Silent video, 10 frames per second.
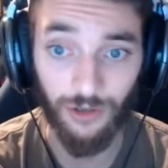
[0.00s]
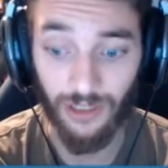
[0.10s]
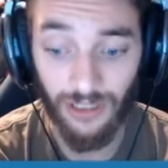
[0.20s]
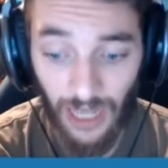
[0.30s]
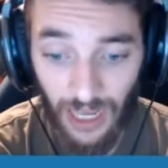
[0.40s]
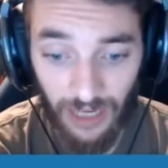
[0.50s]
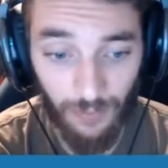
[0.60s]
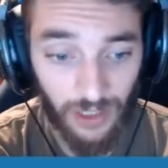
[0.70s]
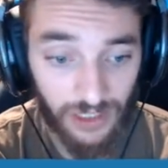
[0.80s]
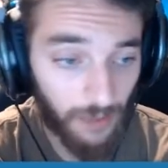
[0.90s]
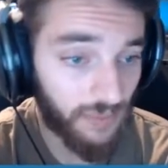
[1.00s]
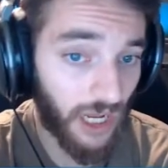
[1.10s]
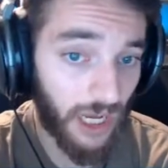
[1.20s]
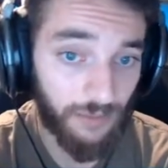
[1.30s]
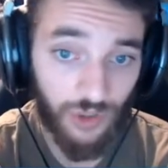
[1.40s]
the day, but
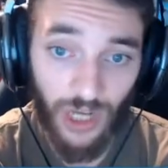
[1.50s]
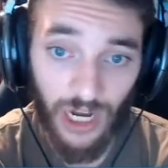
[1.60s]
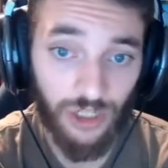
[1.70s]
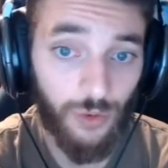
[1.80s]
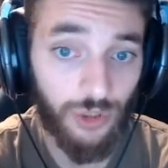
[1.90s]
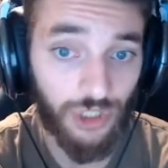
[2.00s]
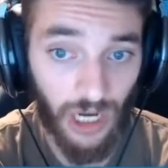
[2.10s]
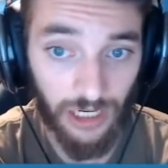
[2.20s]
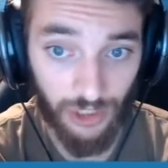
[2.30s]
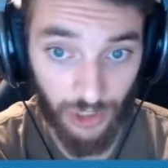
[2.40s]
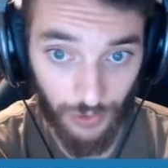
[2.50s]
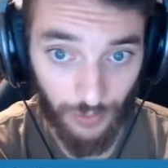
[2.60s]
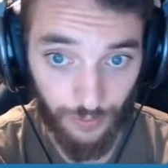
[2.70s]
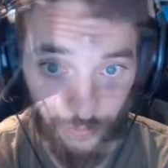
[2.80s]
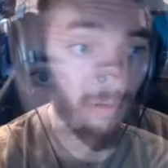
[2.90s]
sometimes you got to do what you got to do.
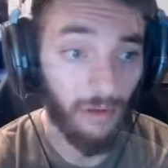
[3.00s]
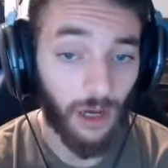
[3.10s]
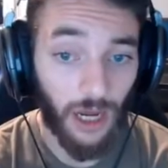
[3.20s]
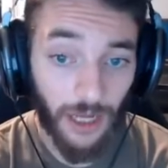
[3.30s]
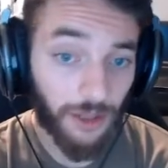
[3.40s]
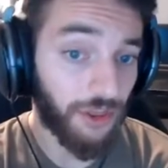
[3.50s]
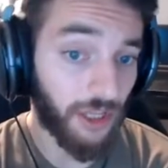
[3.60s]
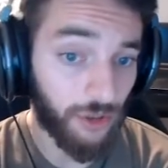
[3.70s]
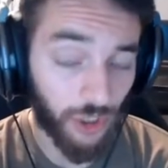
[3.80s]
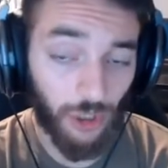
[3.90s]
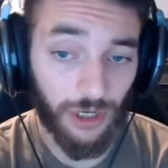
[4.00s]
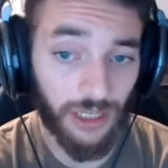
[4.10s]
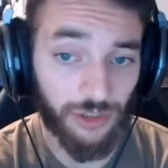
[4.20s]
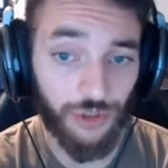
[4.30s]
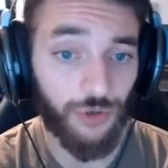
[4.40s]
Another thing you should look
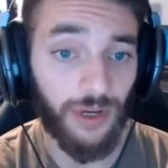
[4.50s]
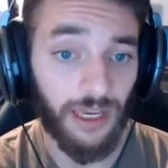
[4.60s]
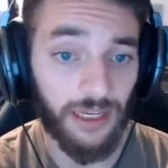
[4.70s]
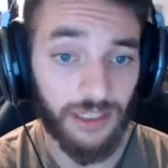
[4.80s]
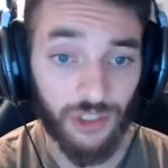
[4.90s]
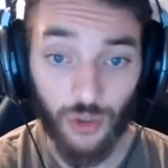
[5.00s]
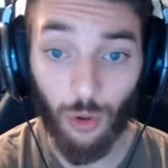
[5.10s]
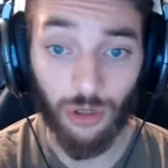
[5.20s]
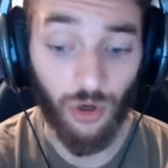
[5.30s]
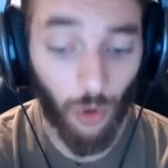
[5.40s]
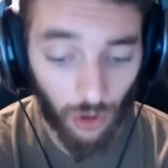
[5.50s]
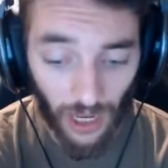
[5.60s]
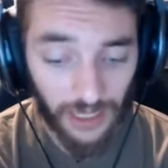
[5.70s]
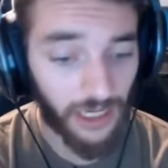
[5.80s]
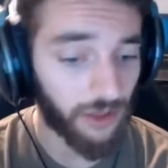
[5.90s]
into is solar or
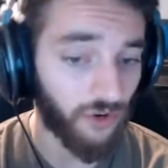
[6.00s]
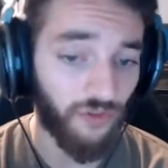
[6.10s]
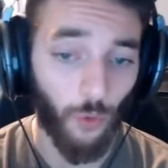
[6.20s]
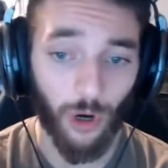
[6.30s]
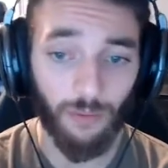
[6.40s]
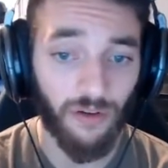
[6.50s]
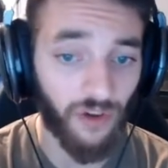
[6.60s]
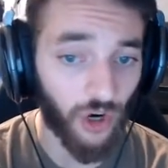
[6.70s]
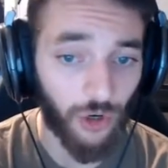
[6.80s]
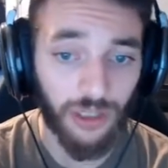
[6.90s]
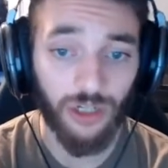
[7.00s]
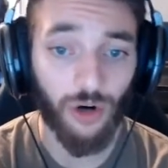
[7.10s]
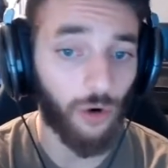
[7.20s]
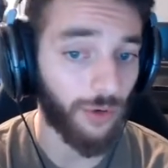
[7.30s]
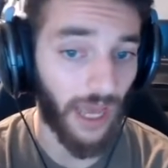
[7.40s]
any other form of earning your
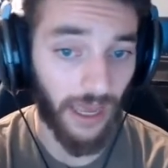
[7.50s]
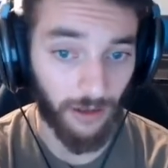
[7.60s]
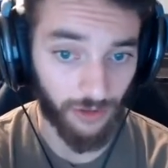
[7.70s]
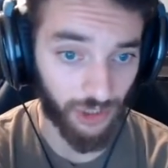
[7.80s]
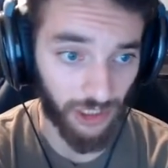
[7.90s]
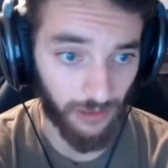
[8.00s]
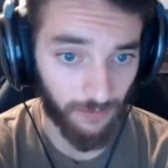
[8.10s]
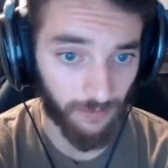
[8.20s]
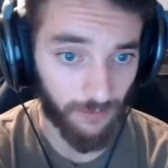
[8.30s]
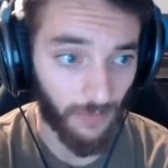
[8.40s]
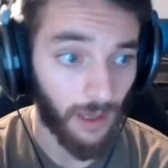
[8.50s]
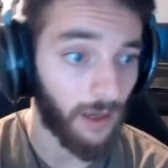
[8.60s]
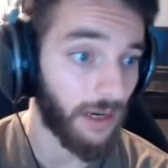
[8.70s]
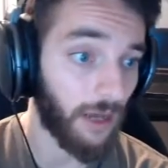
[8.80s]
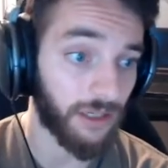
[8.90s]
own energy.
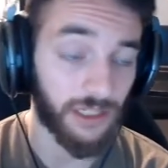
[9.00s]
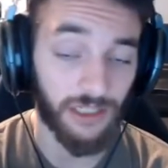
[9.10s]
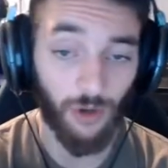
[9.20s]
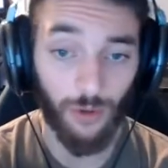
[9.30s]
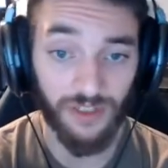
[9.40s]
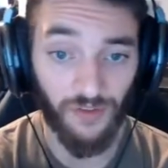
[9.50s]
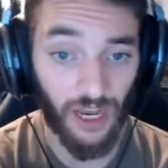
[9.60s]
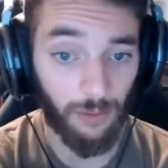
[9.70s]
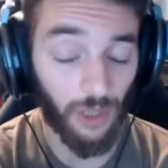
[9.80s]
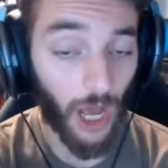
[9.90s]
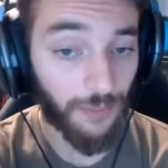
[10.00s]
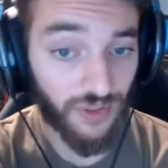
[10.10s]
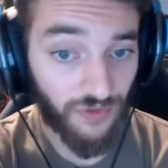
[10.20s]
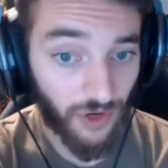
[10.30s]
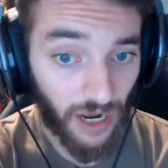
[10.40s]
Now, this isn't always a viable option
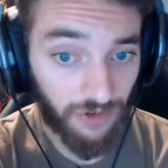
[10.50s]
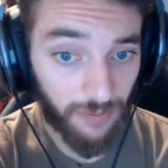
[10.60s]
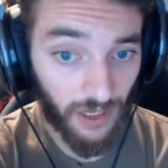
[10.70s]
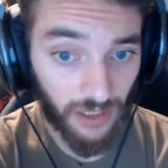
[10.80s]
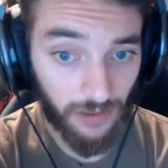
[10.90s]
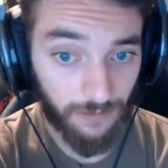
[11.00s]
for everybody.